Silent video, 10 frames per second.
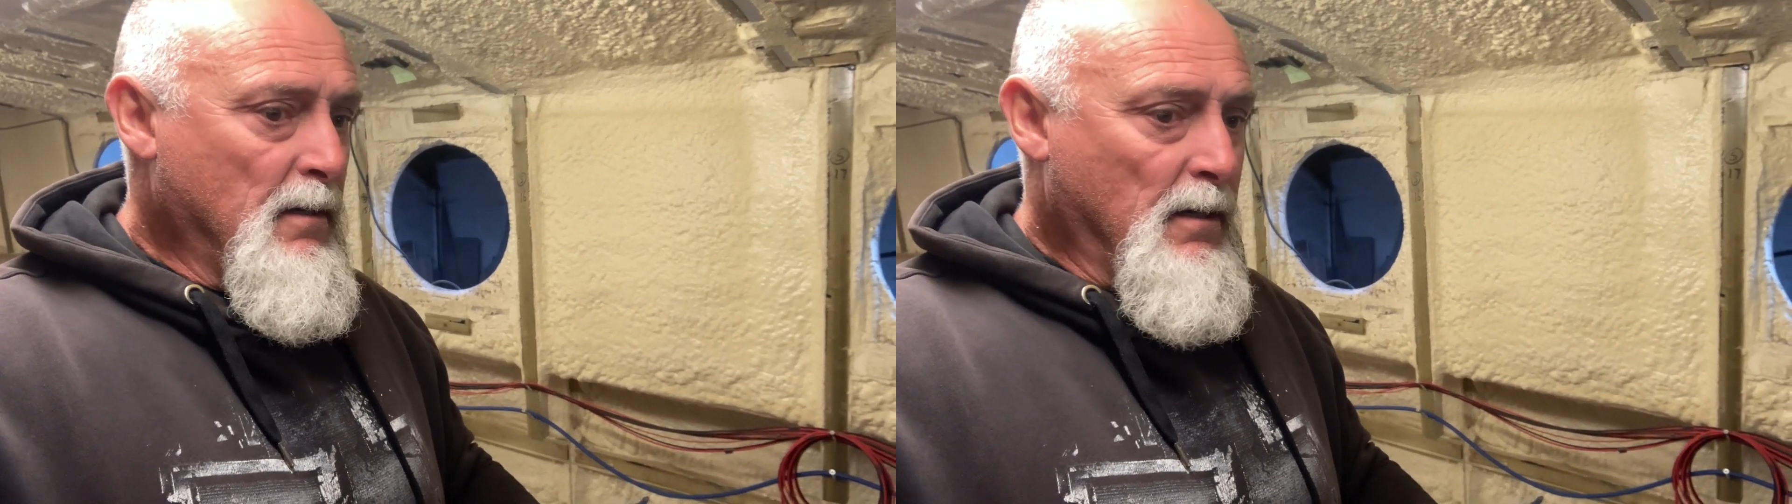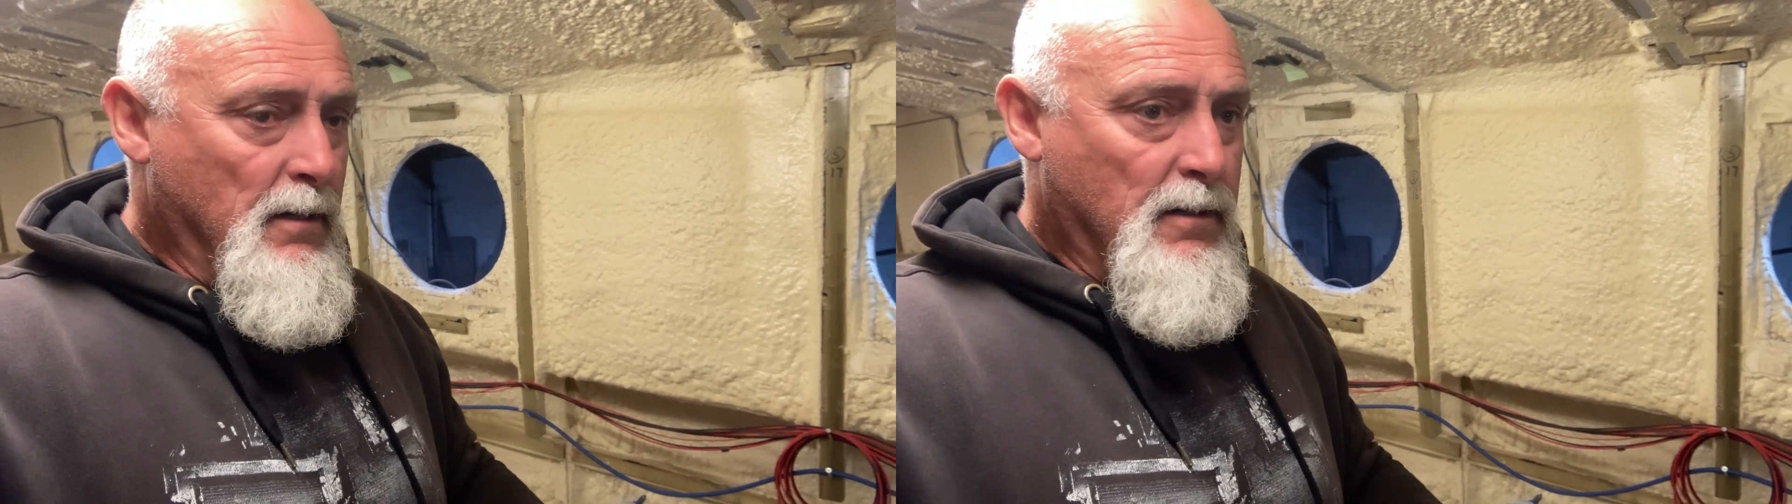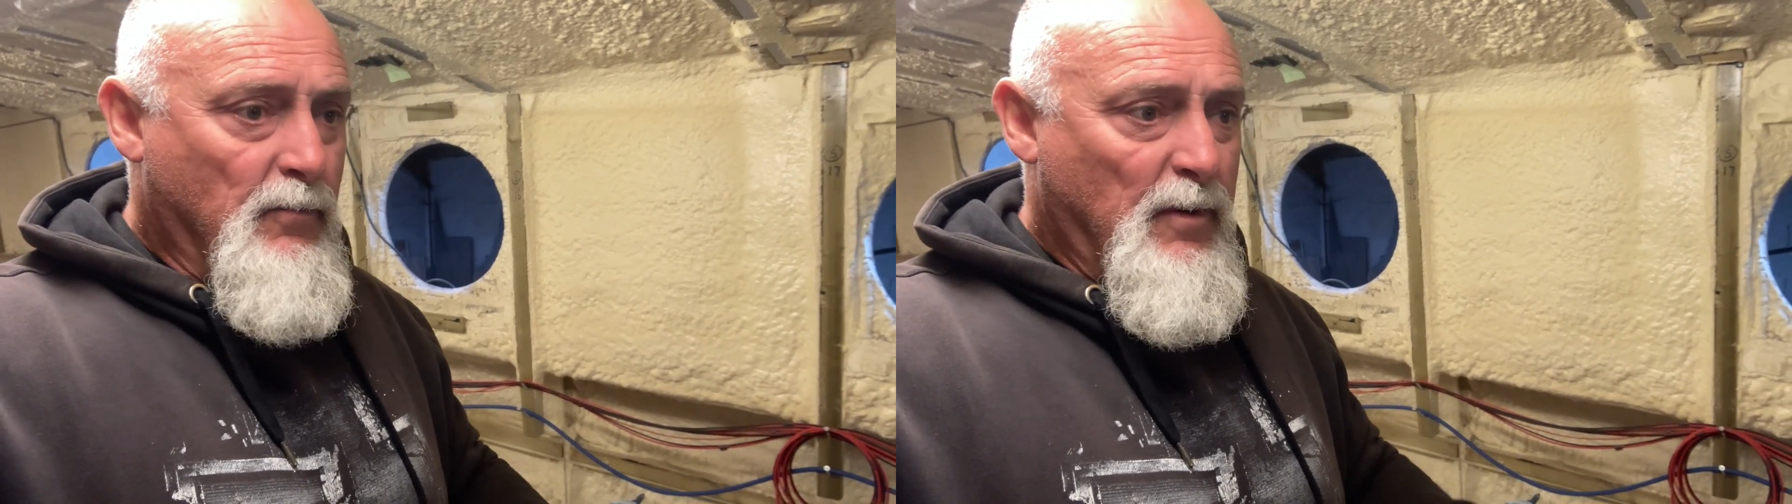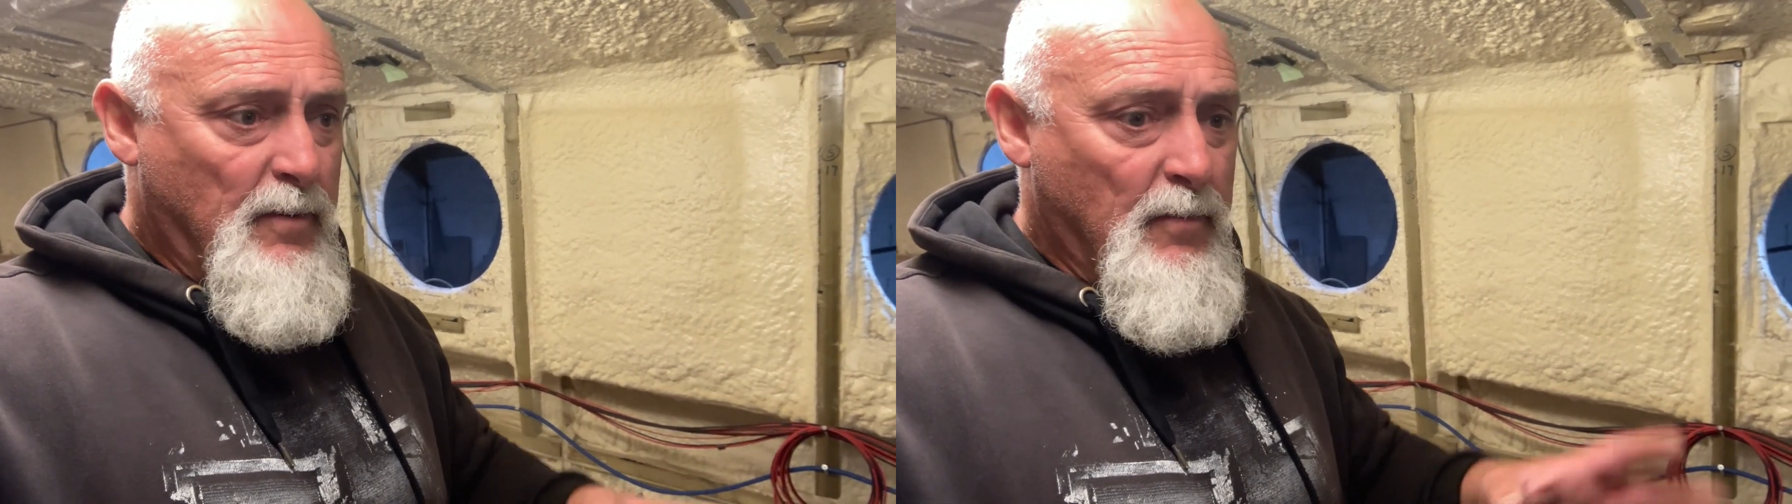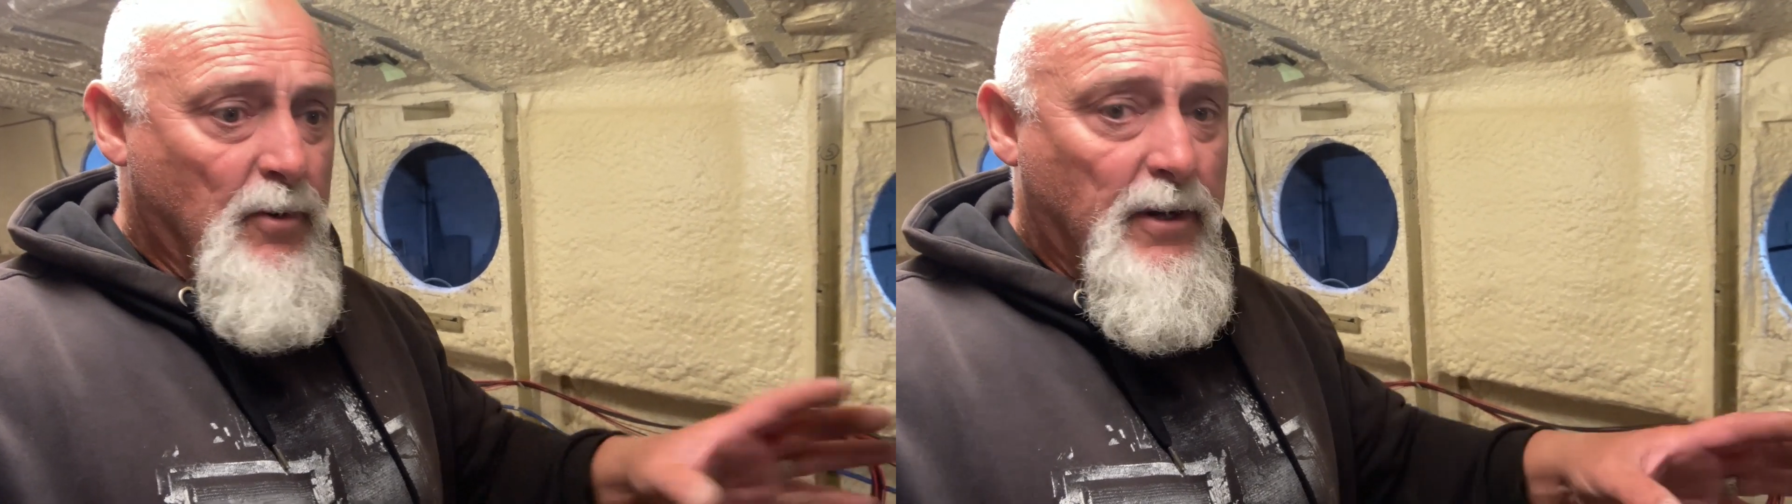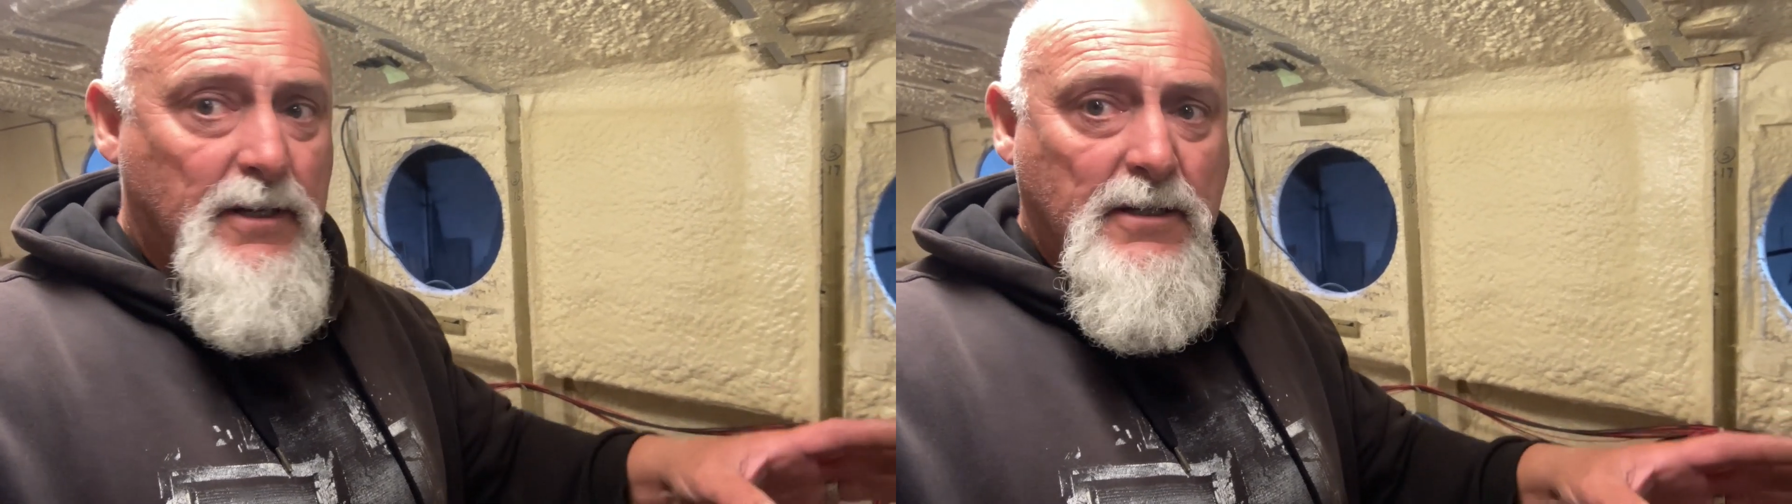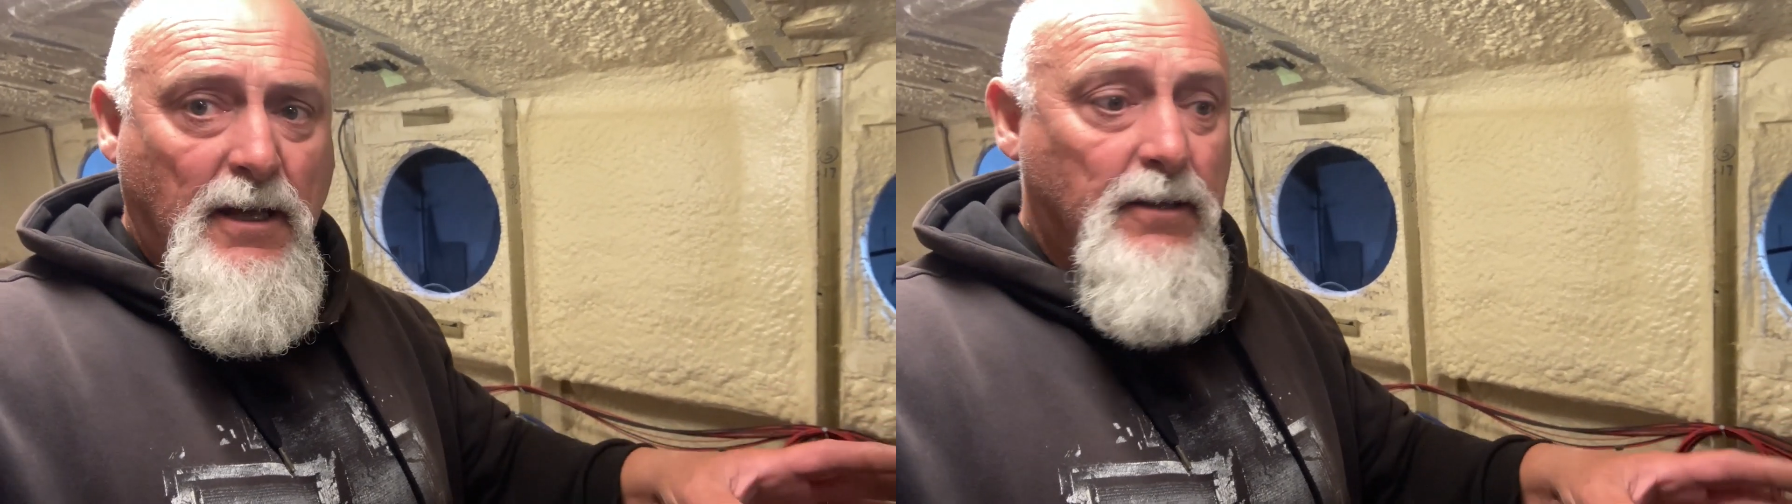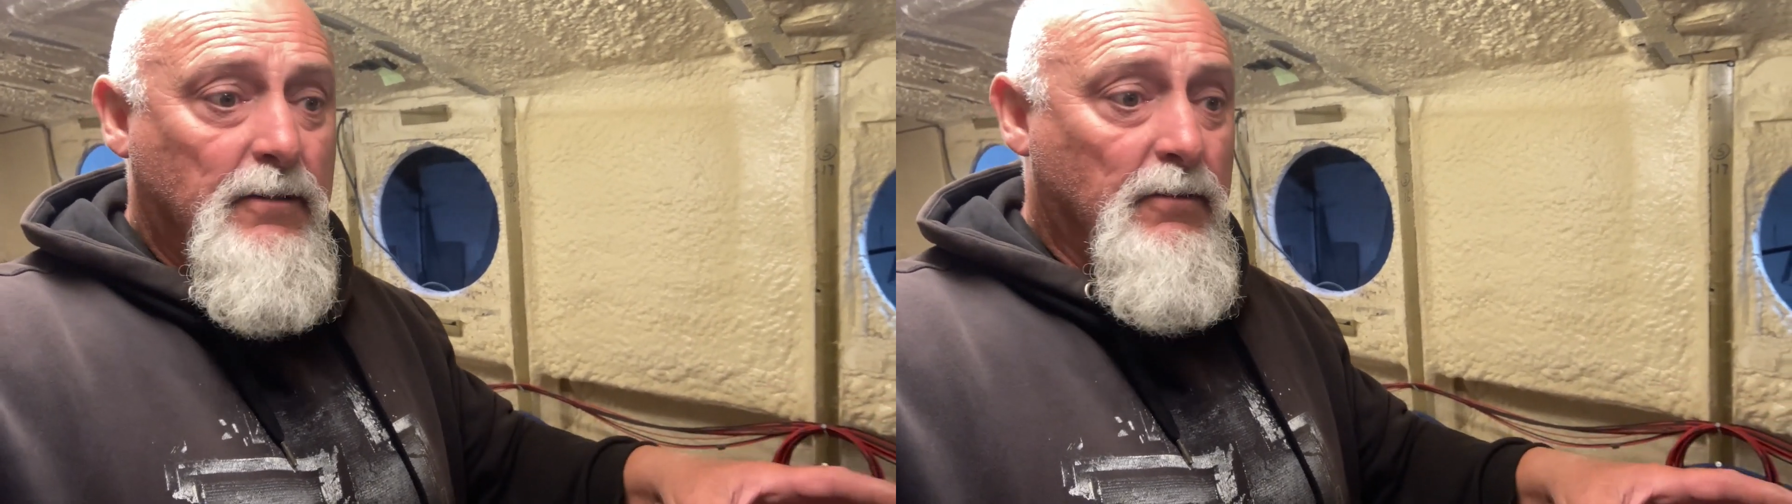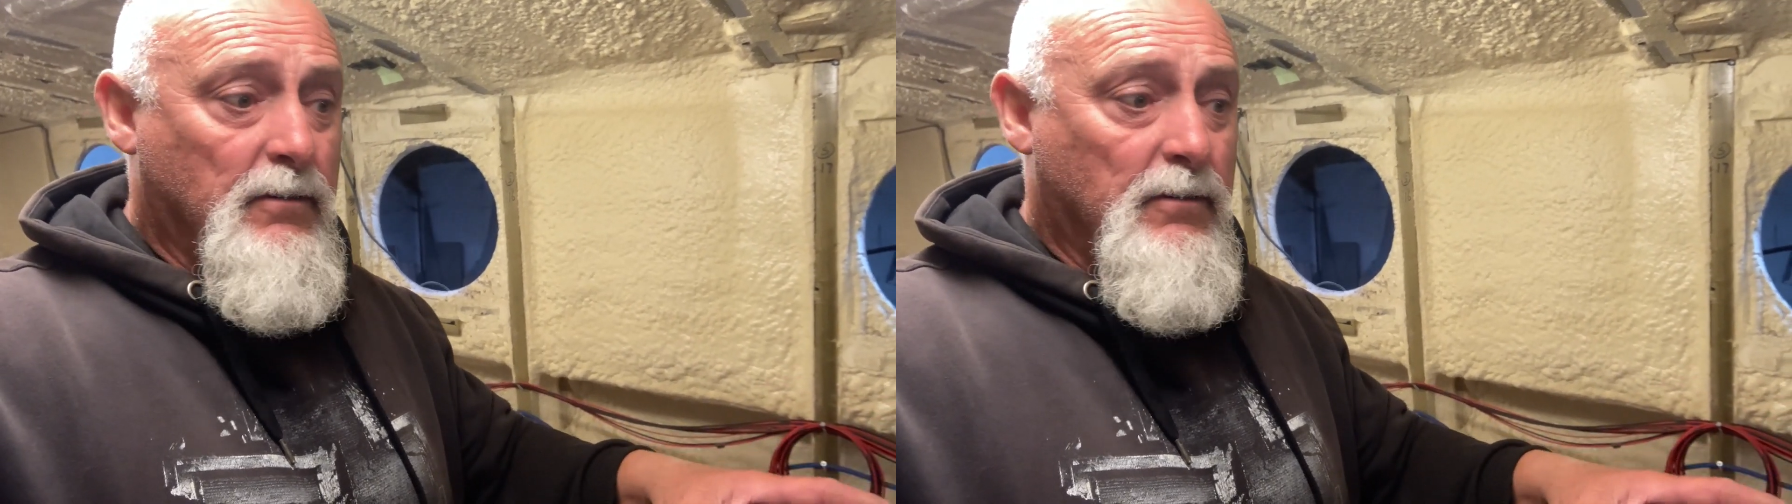that we've been working together,